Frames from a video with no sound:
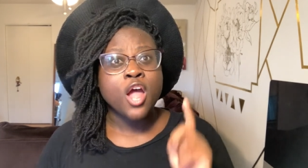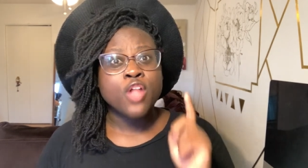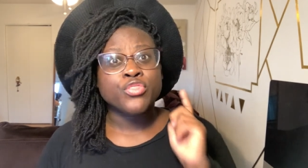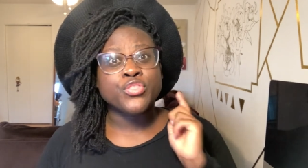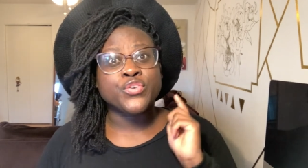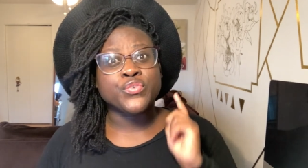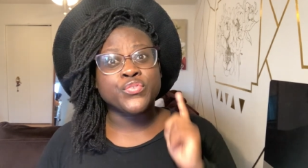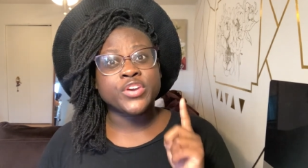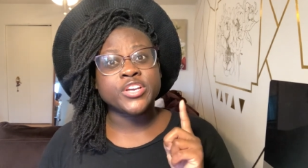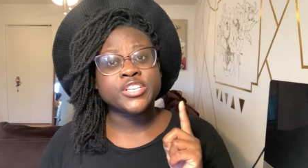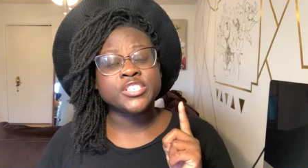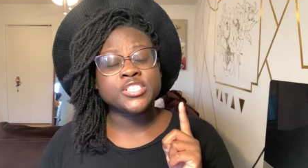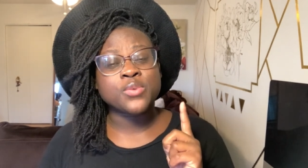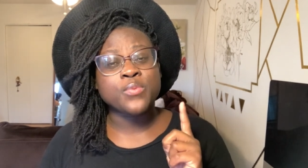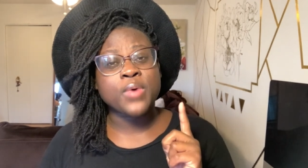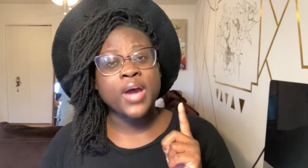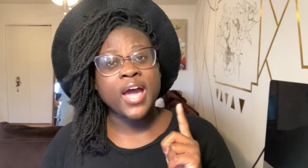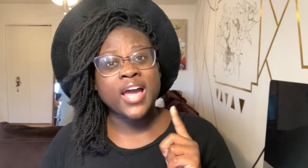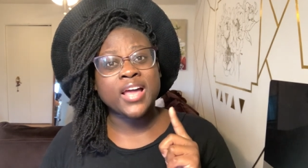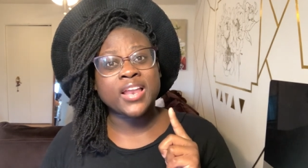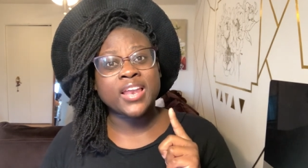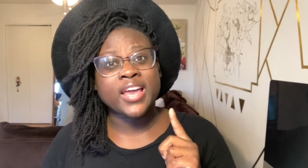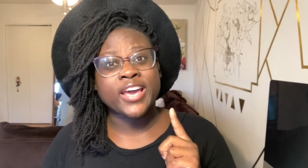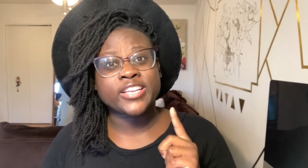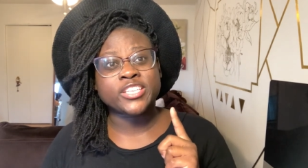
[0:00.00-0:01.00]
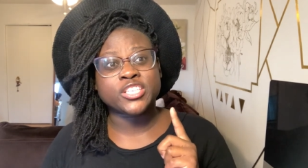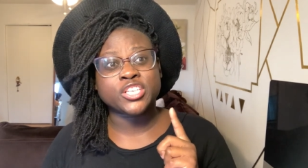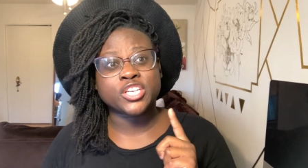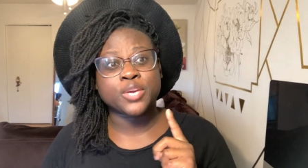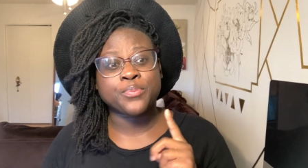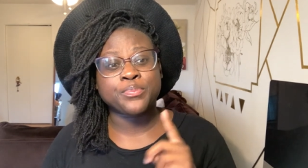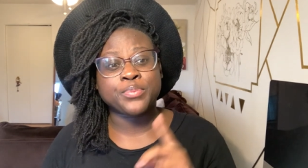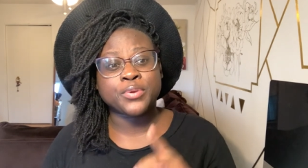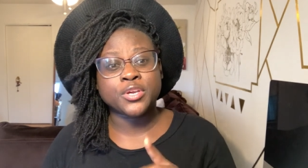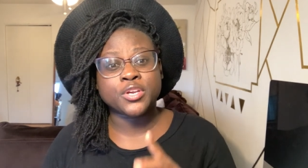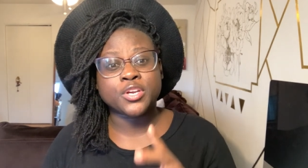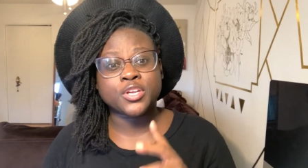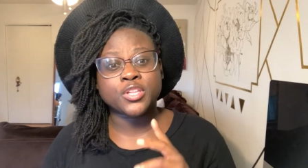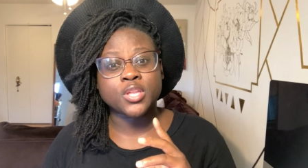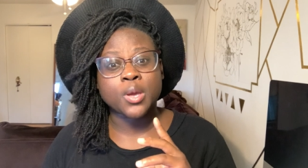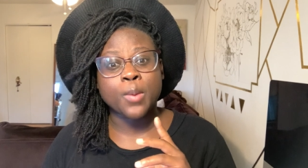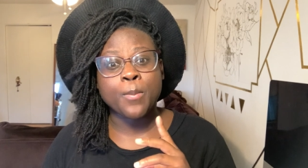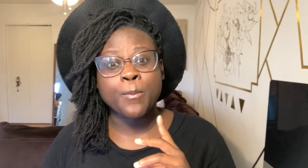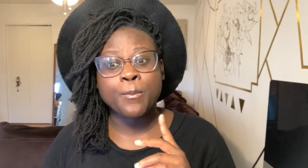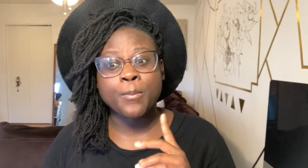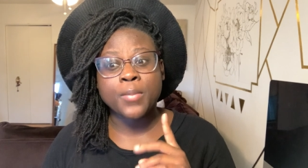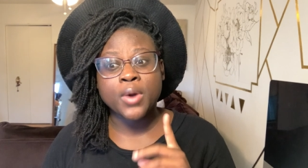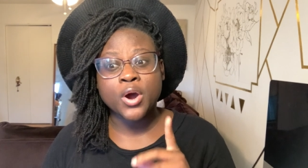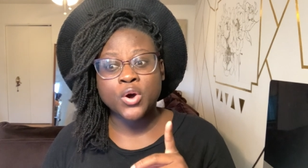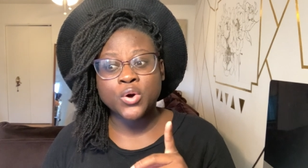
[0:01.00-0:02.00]
The reason why I like the computer the
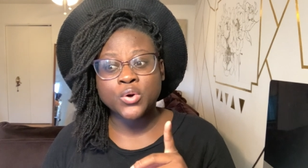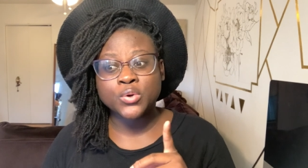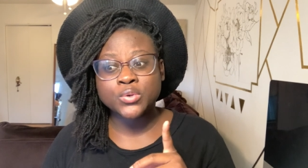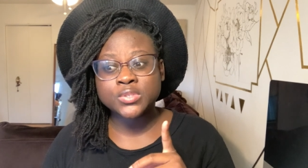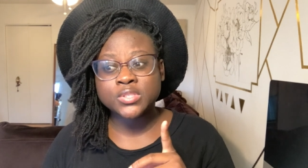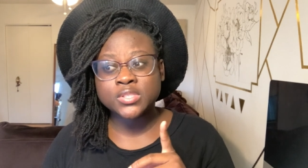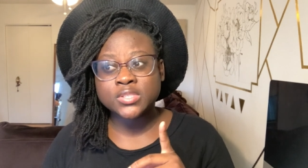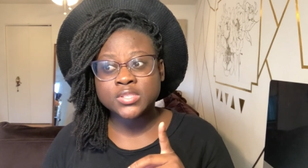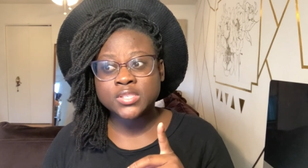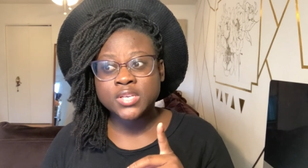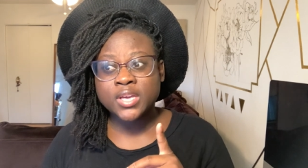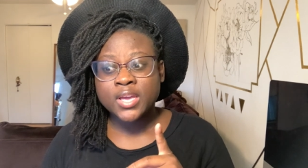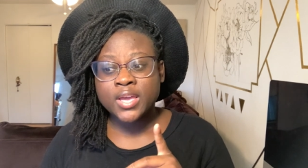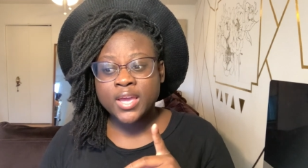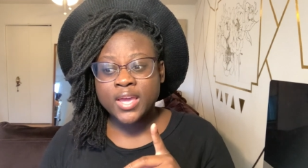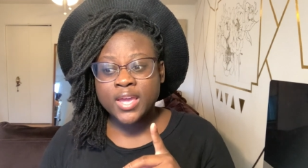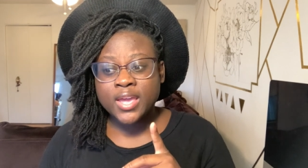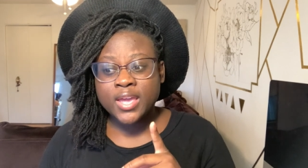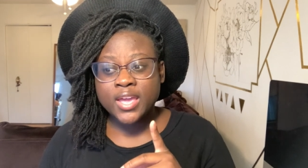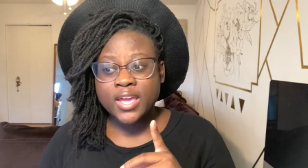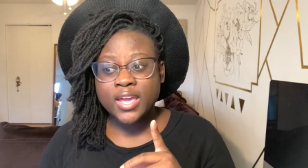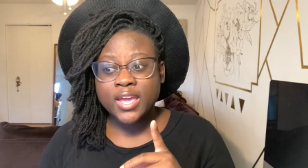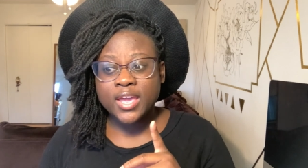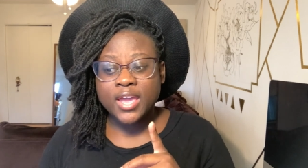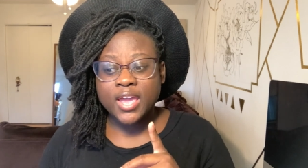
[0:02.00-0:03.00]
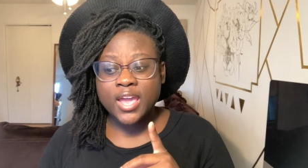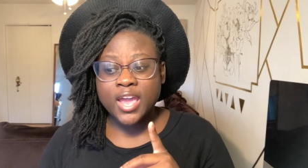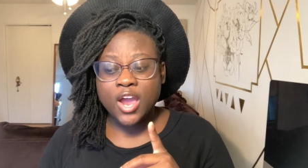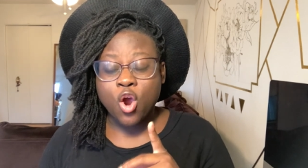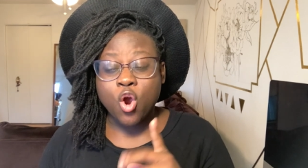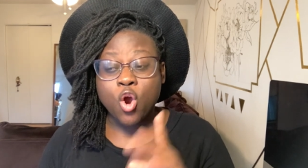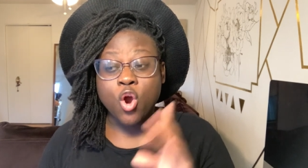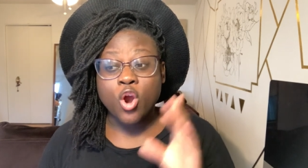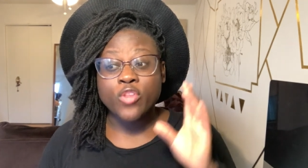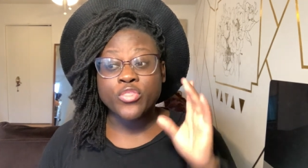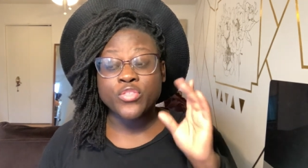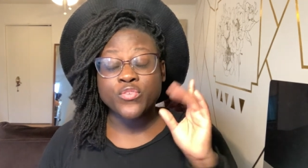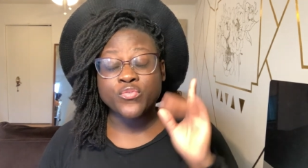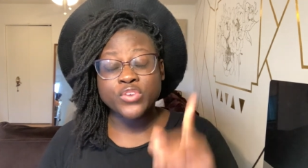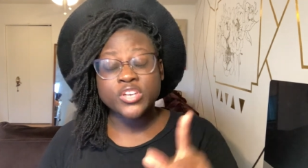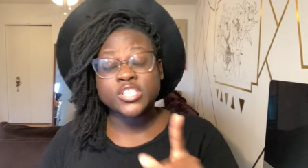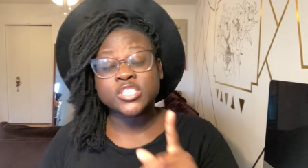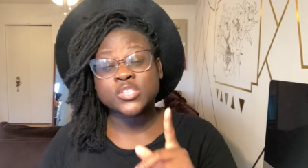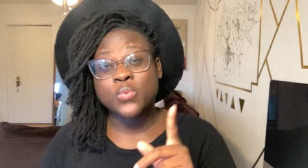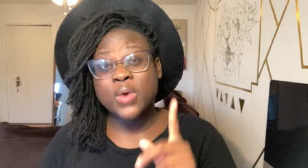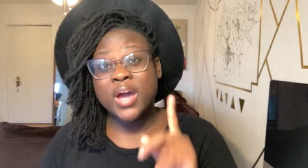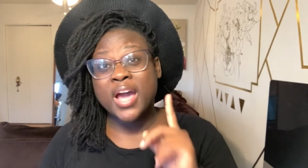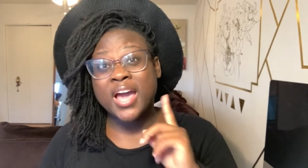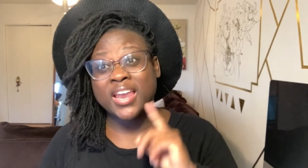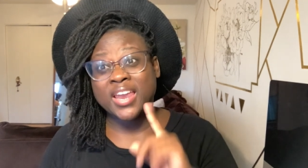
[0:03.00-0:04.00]
most, or the
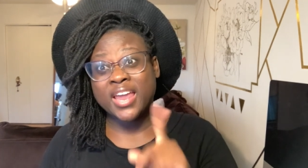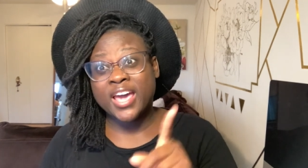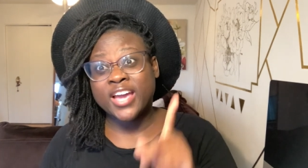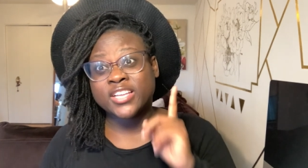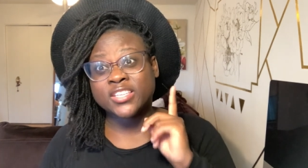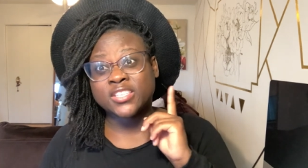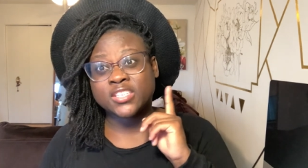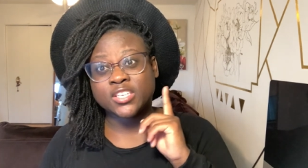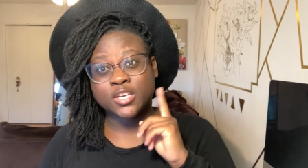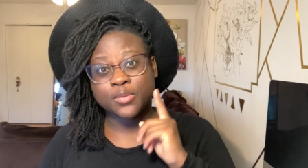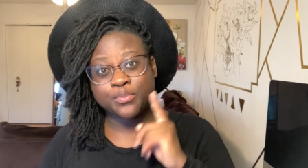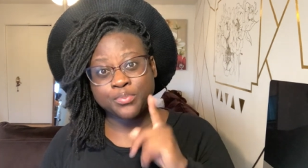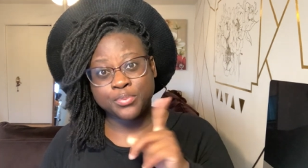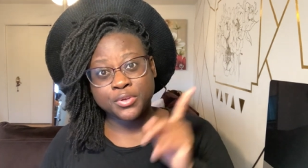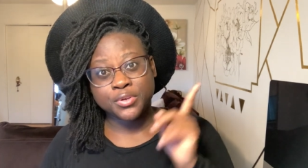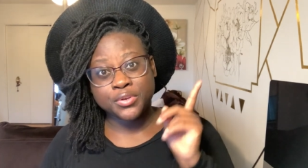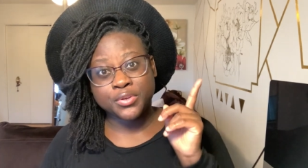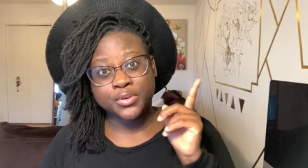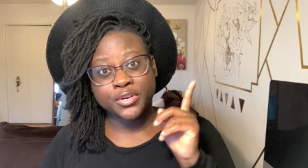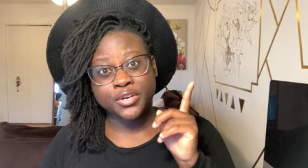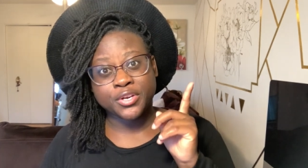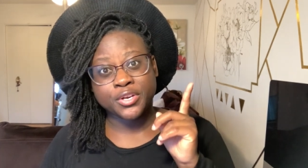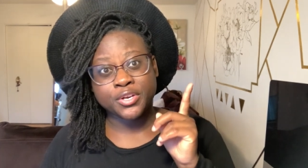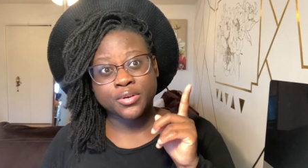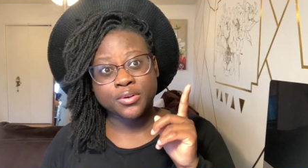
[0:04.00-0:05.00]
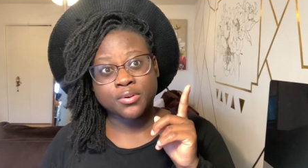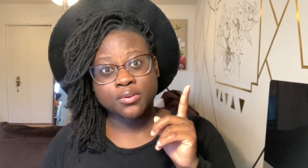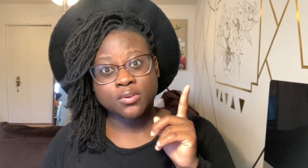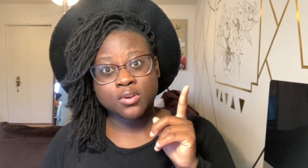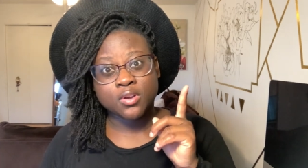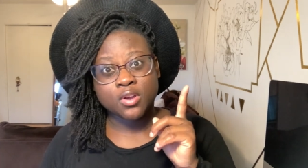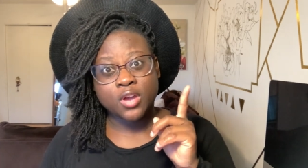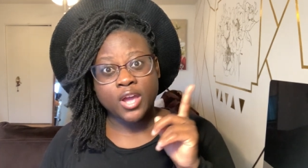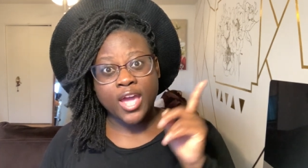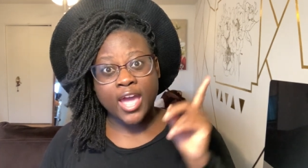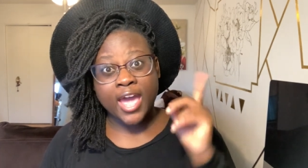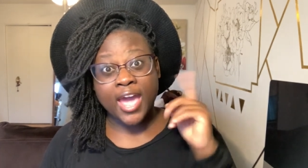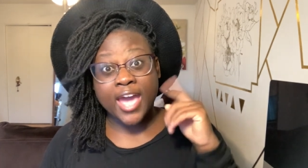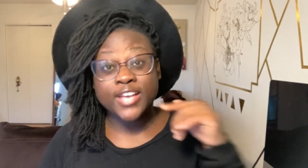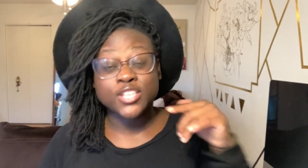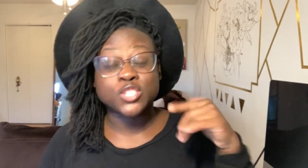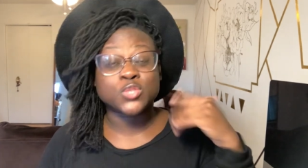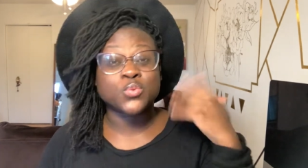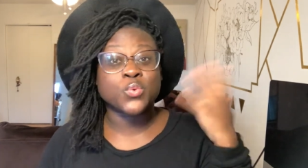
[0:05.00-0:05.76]
reason why I like the computer as